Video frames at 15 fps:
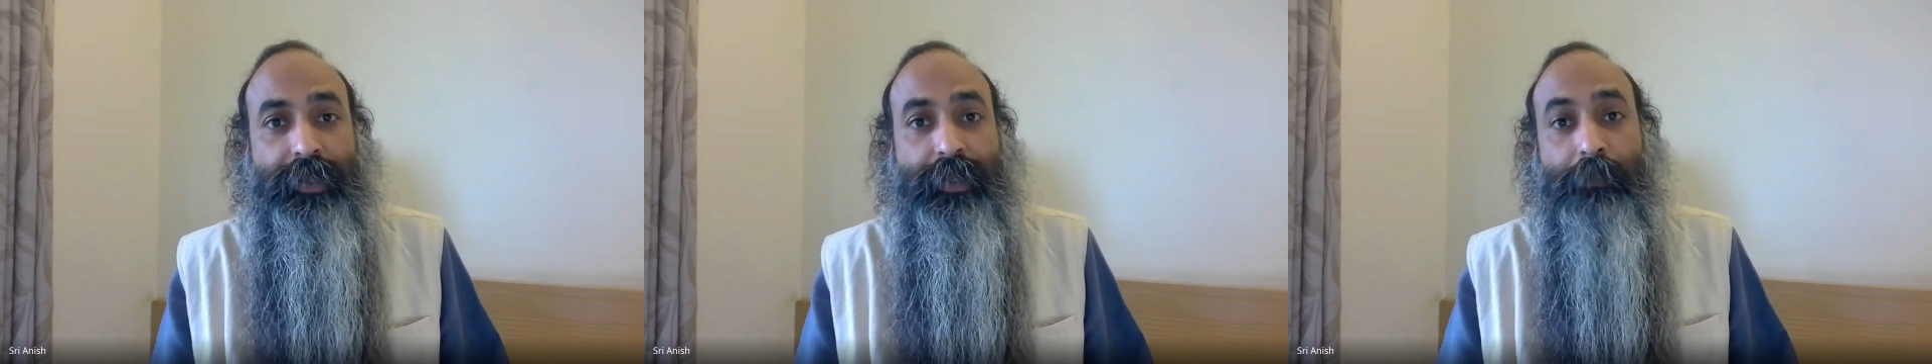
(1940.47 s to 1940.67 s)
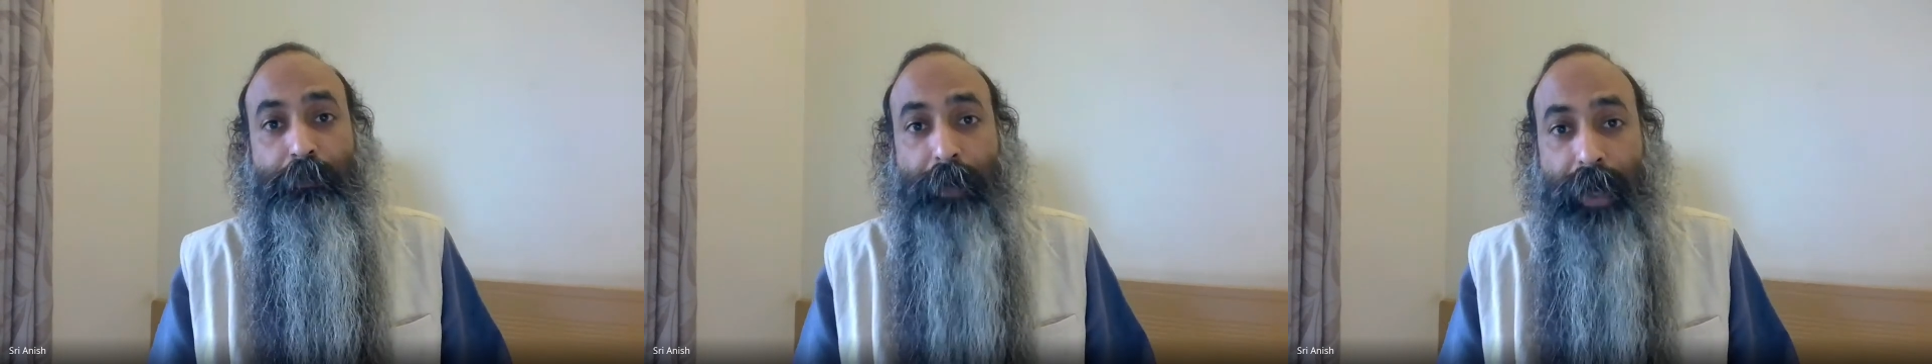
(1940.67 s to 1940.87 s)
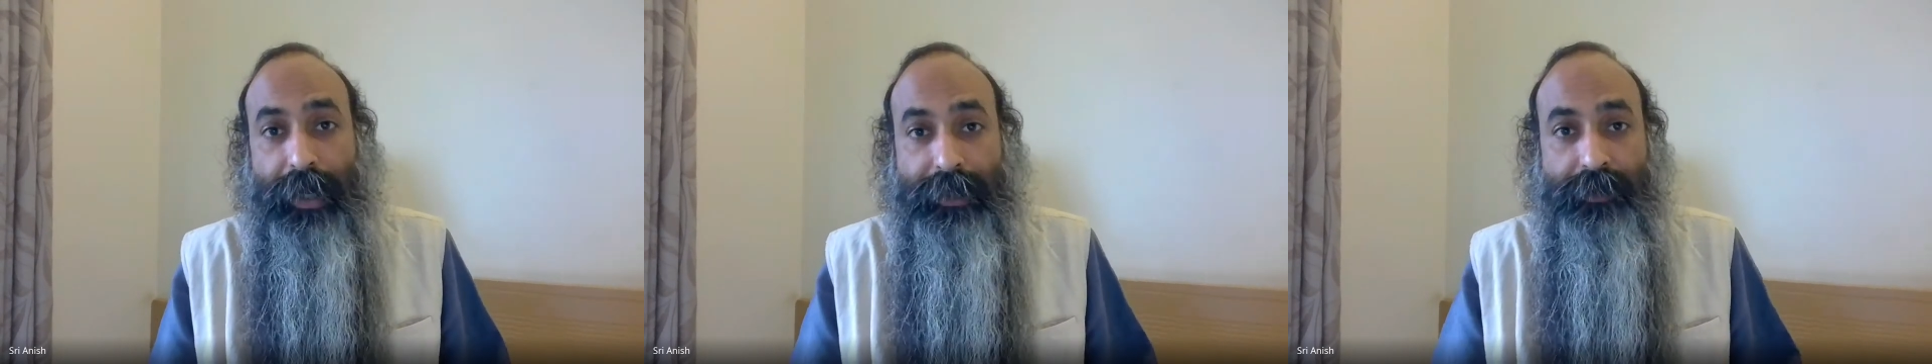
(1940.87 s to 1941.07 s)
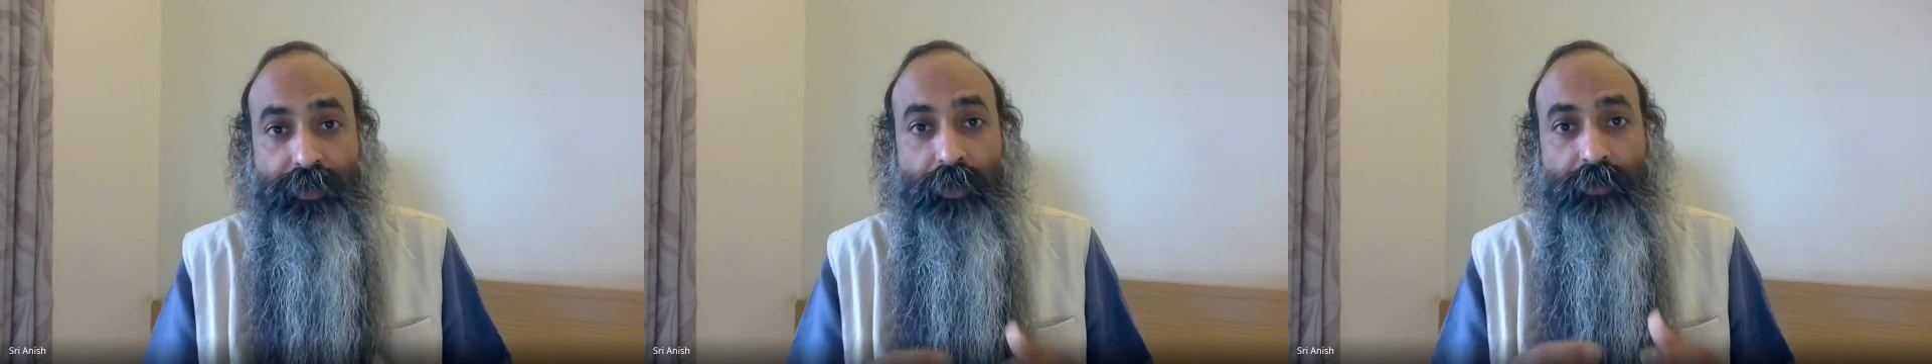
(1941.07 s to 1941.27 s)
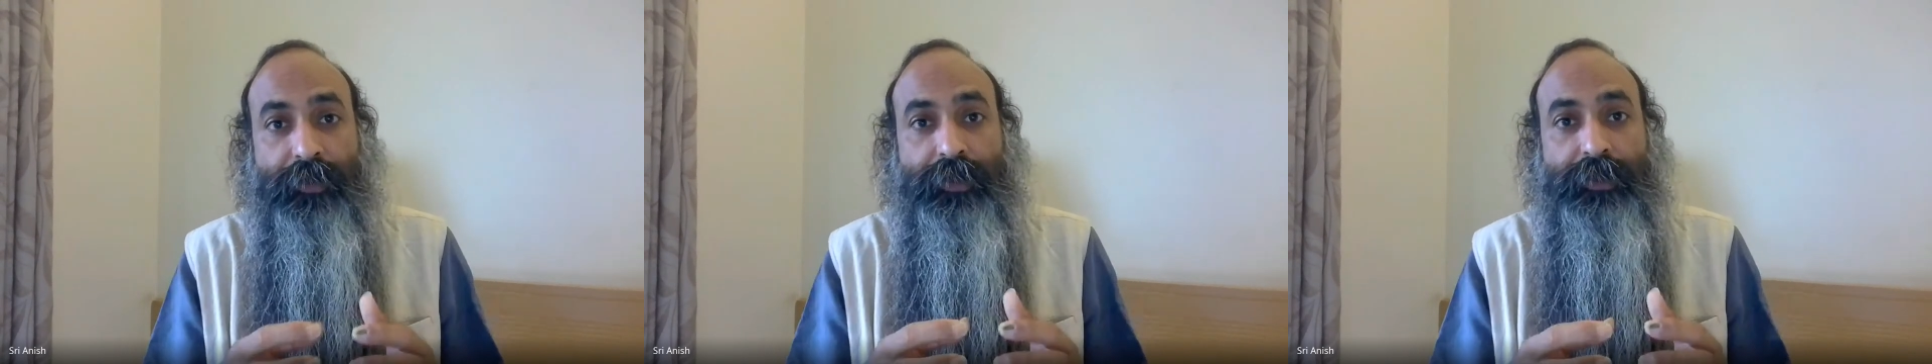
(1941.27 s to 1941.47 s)
There are
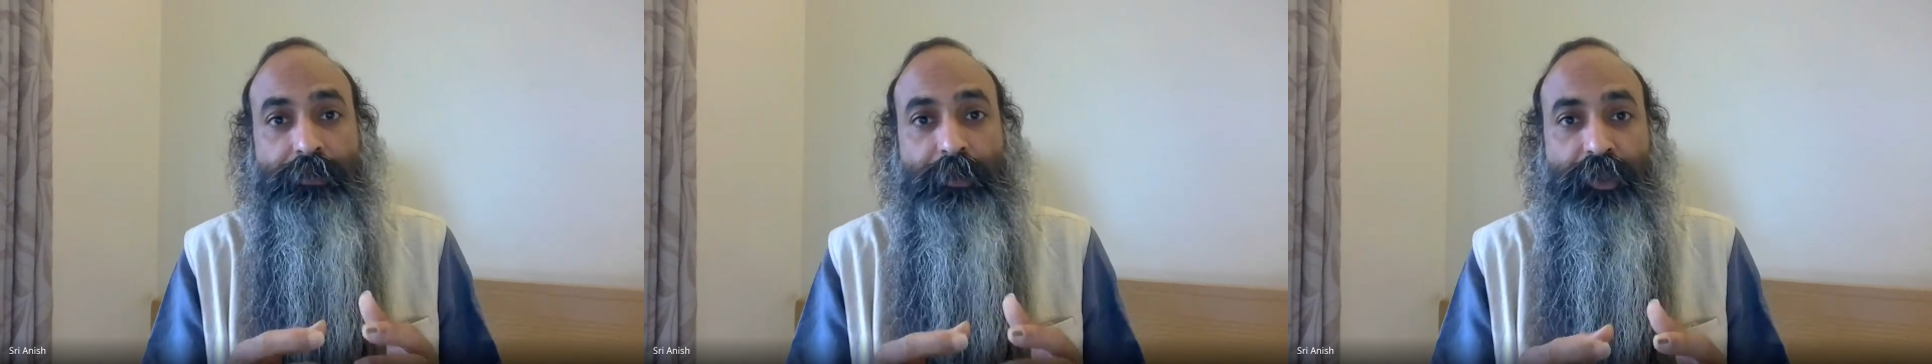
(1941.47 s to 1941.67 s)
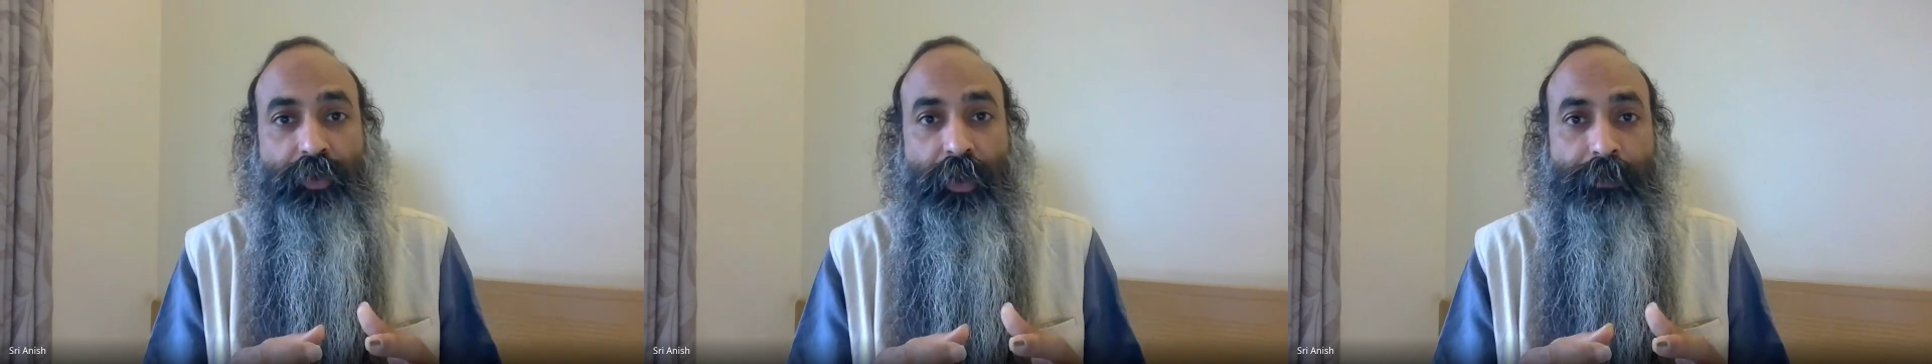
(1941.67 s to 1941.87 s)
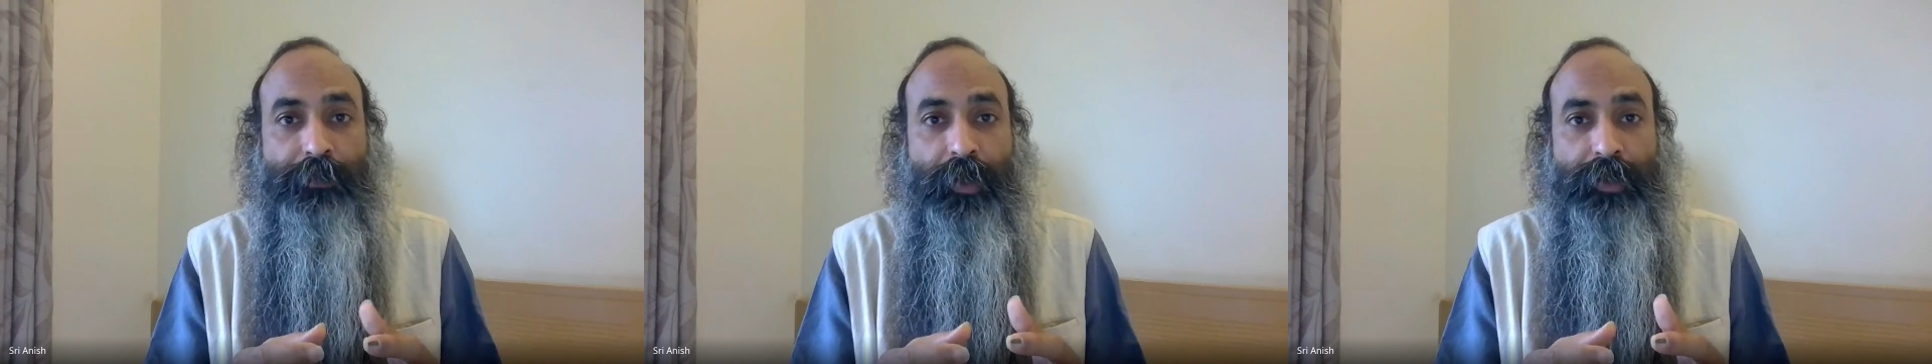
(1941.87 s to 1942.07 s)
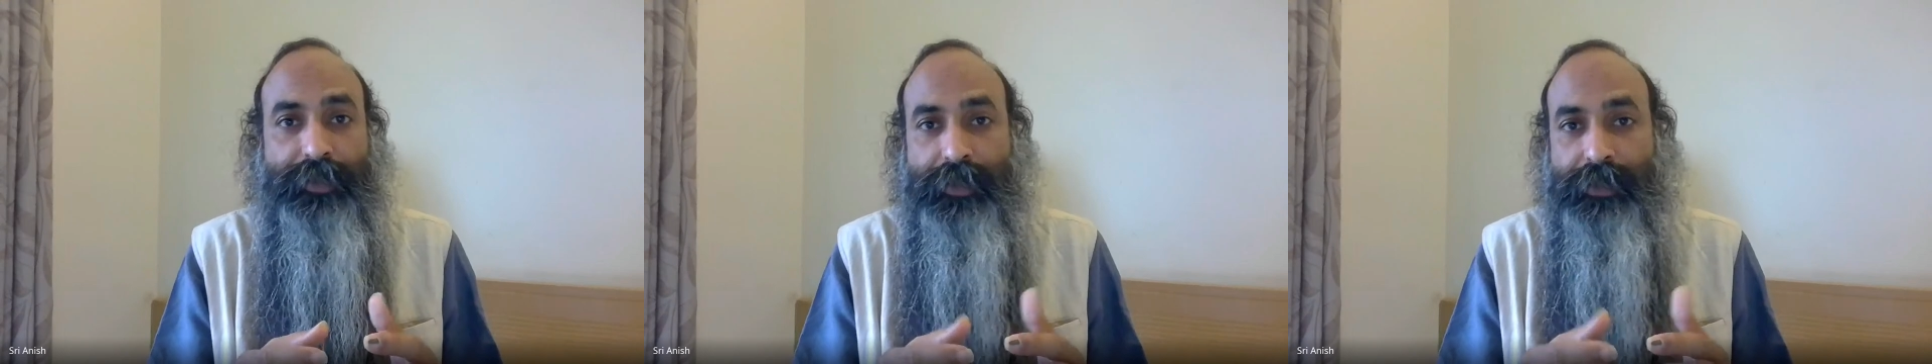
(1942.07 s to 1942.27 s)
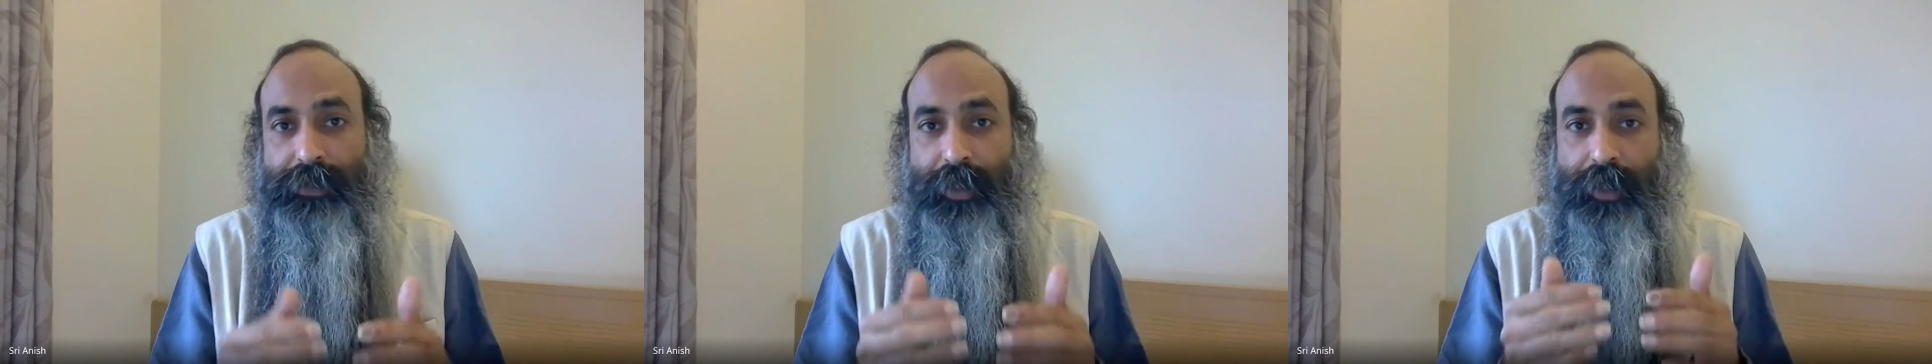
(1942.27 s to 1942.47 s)
parts of the spiritual
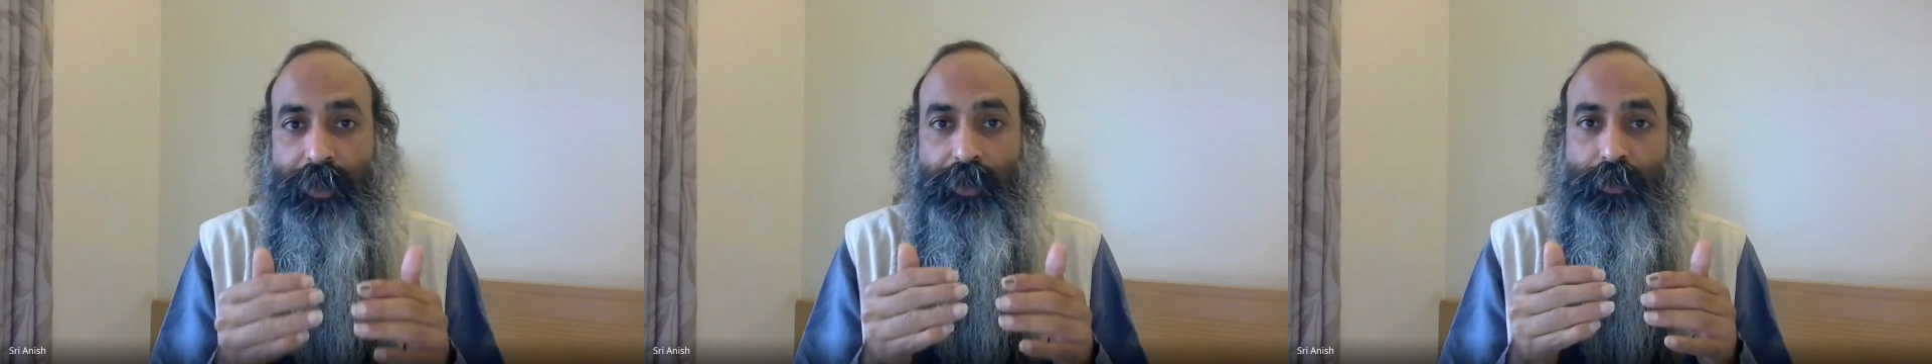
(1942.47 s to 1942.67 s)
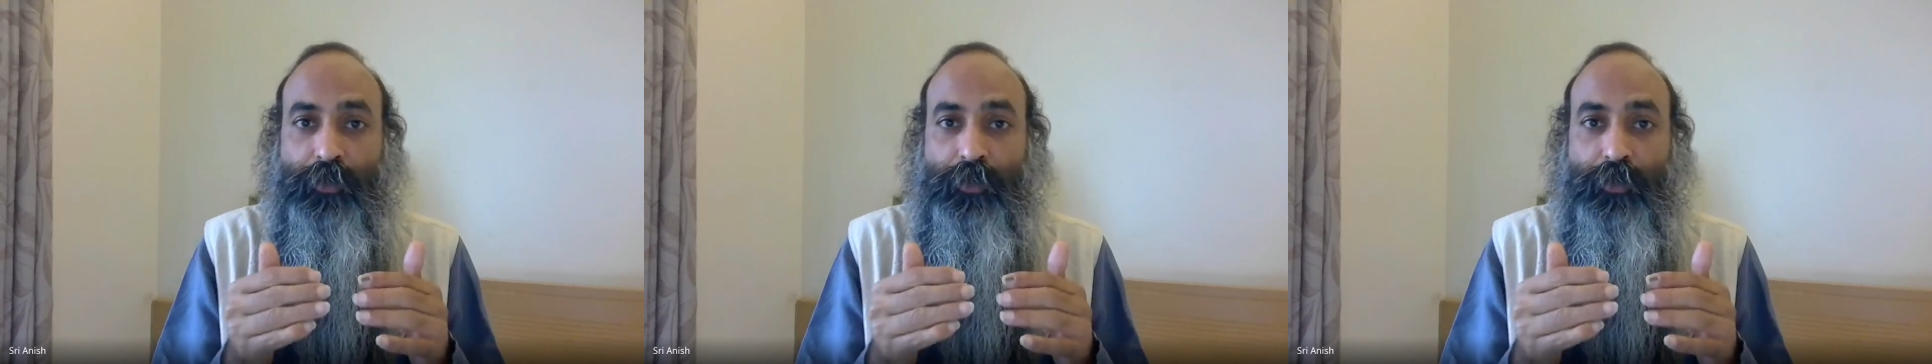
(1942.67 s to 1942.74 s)
process that